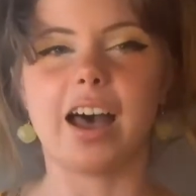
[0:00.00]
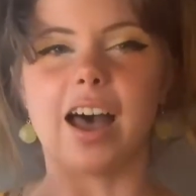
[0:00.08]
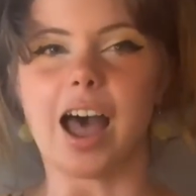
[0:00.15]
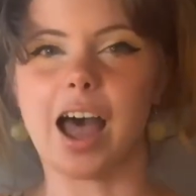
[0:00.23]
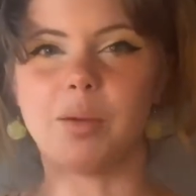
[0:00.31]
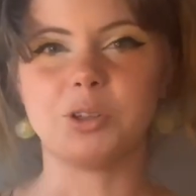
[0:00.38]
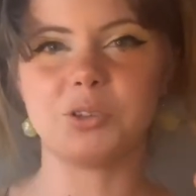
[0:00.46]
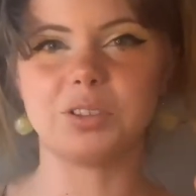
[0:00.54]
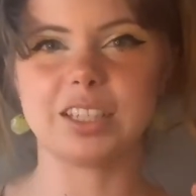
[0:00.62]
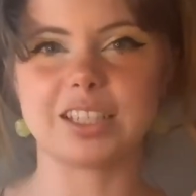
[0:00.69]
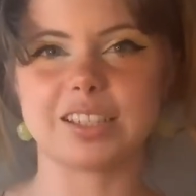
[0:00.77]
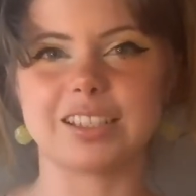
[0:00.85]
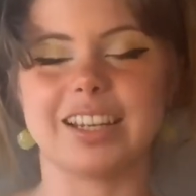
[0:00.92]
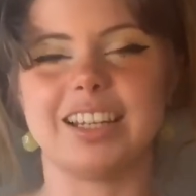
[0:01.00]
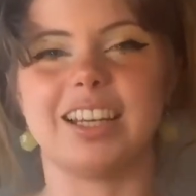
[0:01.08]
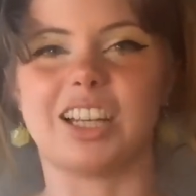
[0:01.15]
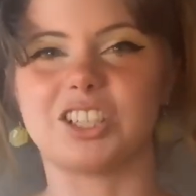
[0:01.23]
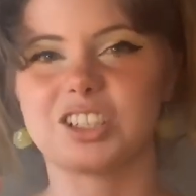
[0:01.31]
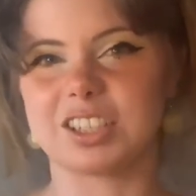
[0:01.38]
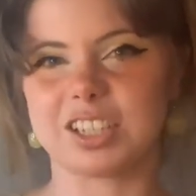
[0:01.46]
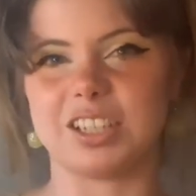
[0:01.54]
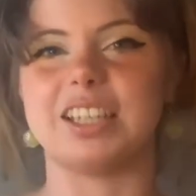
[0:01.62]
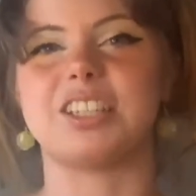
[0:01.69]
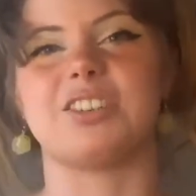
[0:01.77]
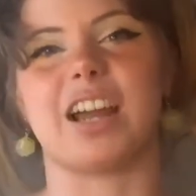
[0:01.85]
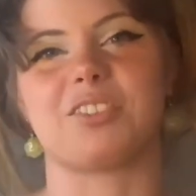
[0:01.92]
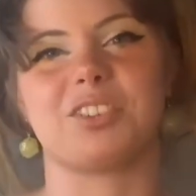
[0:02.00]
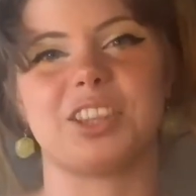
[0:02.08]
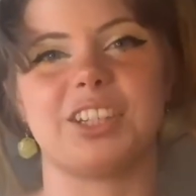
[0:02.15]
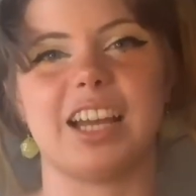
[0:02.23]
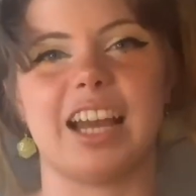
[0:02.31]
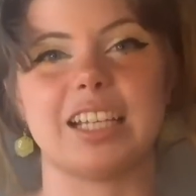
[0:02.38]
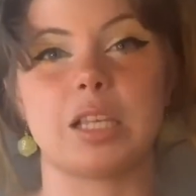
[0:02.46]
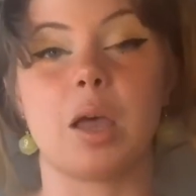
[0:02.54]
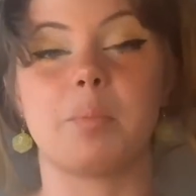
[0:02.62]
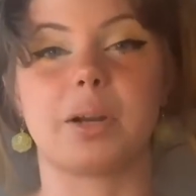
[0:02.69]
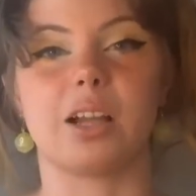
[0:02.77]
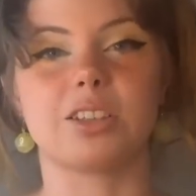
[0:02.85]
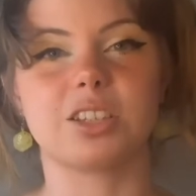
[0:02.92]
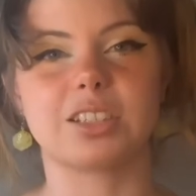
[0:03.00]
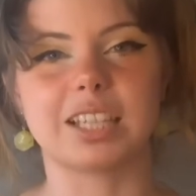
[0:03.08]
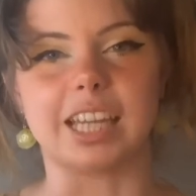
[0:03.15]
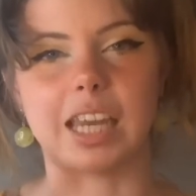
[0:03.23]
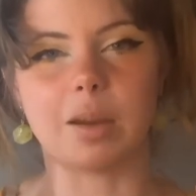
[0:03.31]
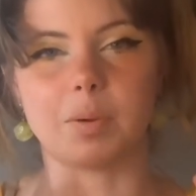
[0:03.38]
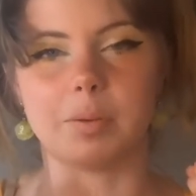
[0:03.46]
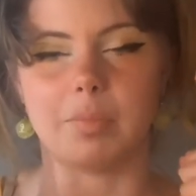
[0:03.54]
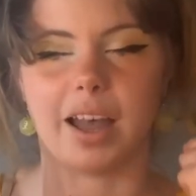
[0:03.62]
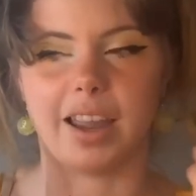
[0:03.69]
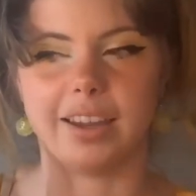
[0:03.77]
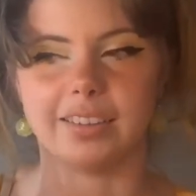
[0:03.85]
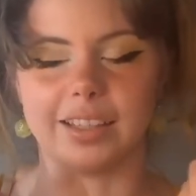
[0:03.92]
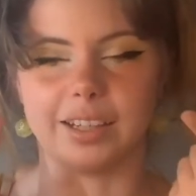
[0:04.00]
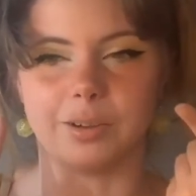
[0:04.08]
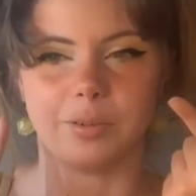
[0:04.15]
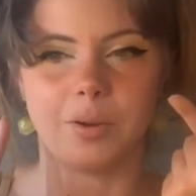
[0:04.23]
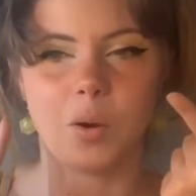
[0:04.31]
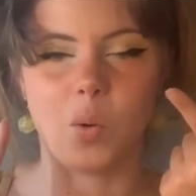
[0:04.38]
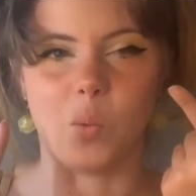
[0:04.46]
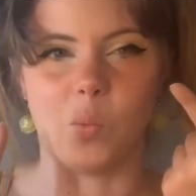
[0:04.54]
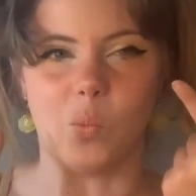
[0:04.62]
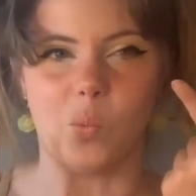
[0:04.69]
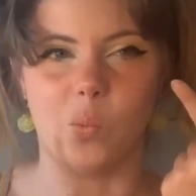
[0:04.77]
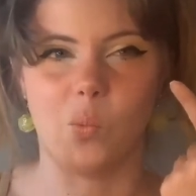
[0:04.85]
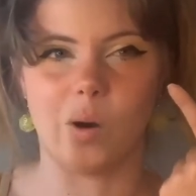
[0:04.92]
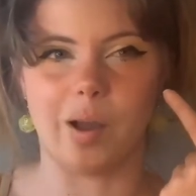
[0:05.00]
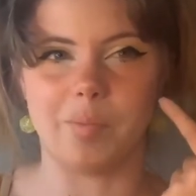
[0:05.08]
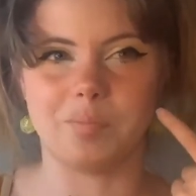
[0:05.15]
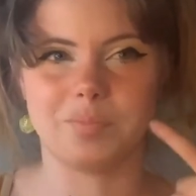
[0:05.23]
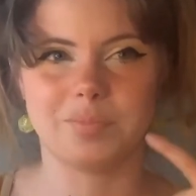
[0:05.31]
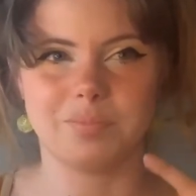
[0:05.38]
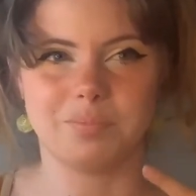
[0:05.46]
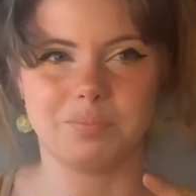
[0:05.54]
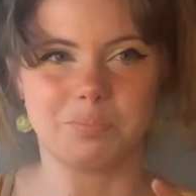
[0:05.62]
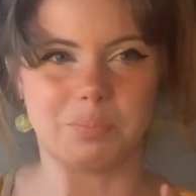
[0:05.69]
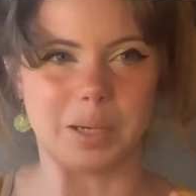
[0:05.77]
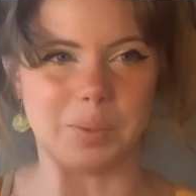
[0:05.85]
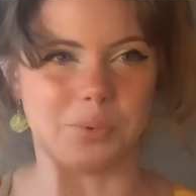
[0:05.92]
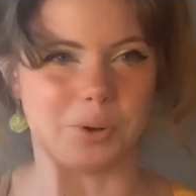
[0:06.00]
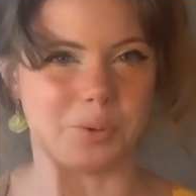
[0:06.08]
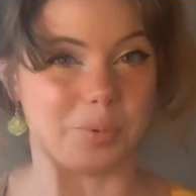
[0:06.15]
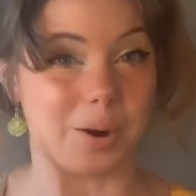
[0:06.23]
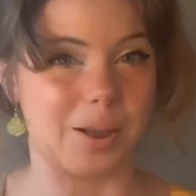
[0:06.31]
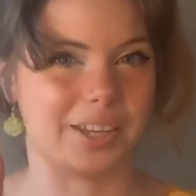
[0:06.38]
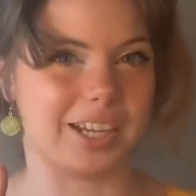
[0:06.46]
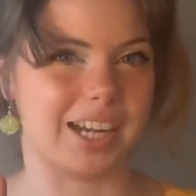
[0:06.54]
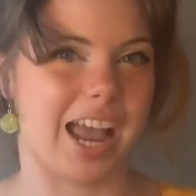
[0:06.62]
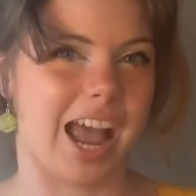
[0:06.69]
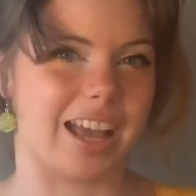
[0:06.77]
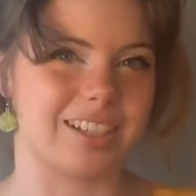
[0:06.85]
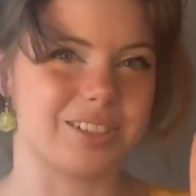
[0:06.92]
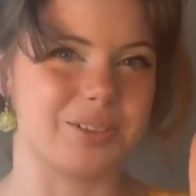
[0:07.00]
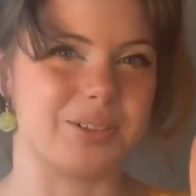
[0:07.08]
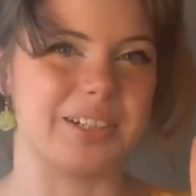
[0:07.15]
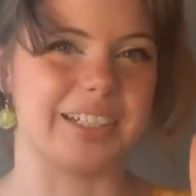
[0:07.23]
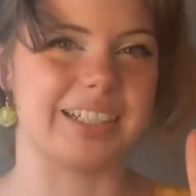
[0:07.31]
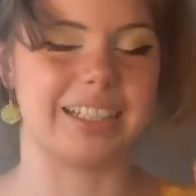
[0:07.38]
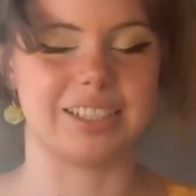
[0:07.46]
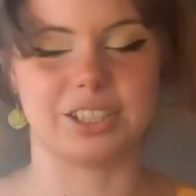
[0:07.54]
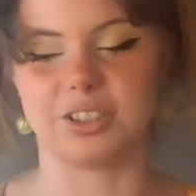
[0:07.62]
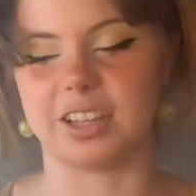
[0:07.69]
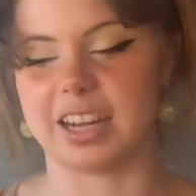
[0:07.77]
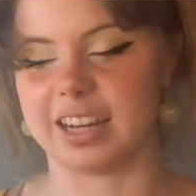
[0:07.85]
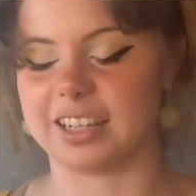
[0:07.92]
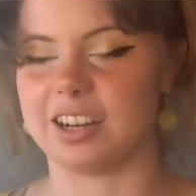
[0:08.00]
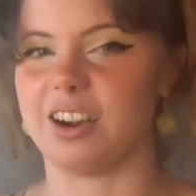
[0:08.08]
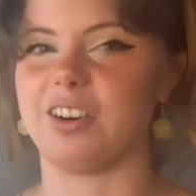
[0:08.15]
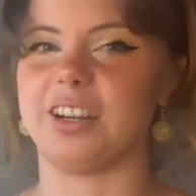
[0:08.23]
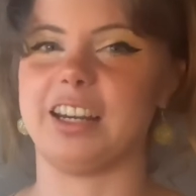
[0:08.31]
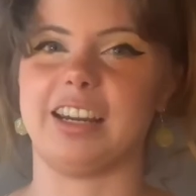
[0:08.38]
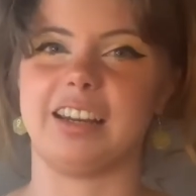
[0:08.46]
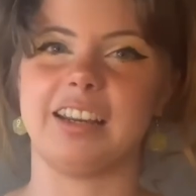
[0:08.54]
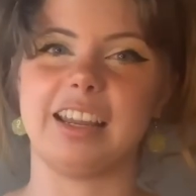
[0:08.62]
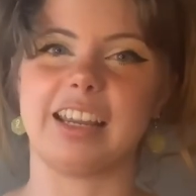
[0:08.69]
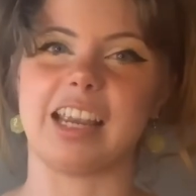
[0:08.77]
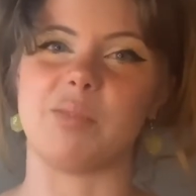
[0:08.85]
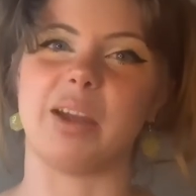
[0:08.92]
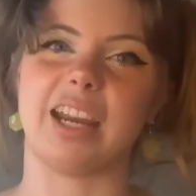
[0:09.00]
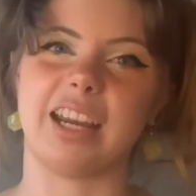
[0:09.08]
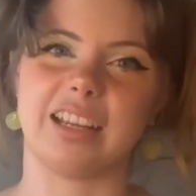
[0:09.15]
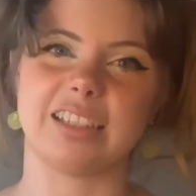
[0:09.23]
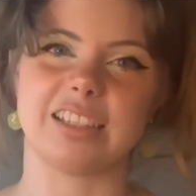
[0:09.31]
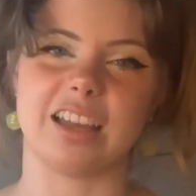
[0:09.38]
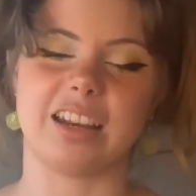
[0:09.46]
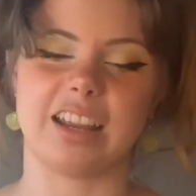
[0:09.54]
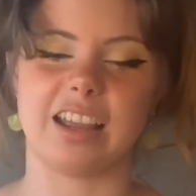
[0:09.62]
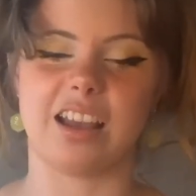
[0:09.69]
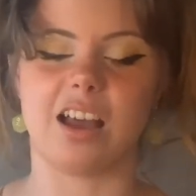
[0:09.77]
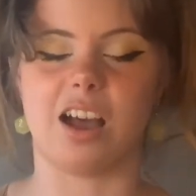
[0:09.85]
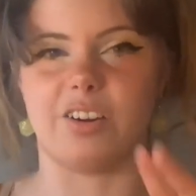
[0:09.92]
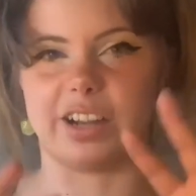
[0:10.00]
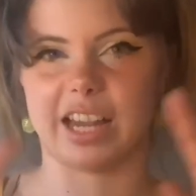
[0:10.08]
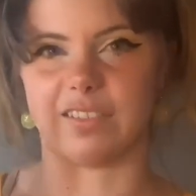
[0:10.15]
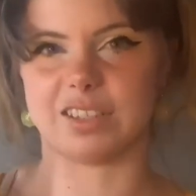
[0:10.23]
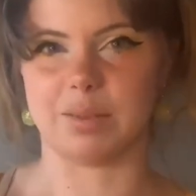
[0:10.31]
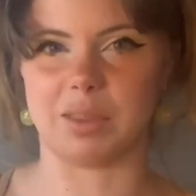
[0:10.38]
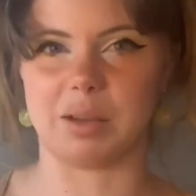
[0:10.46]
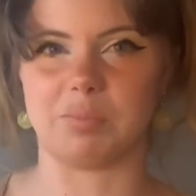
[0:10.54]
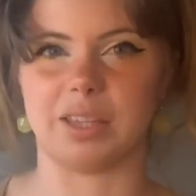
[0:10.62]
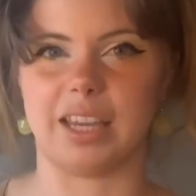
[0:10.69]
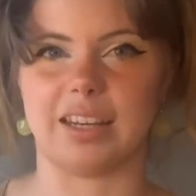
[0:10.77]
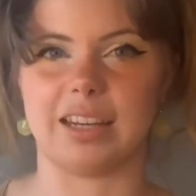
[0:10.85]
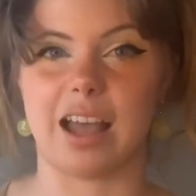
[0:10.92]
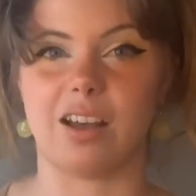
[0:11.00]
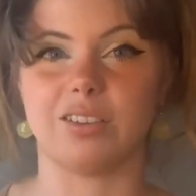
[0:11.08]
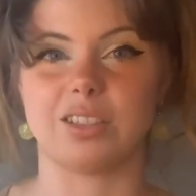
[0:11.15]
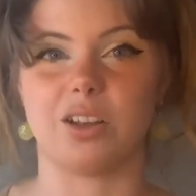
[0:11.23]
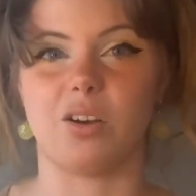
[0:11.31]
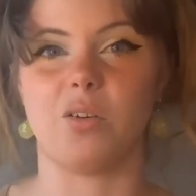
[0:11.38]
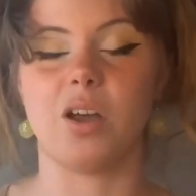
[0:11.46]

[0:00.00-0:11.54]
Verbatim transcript: I'm doing this not just to interact with you guys, but also to keep in mind like what people are probably gonna ask for, so that I can already get my hands on it, already have something planned out. So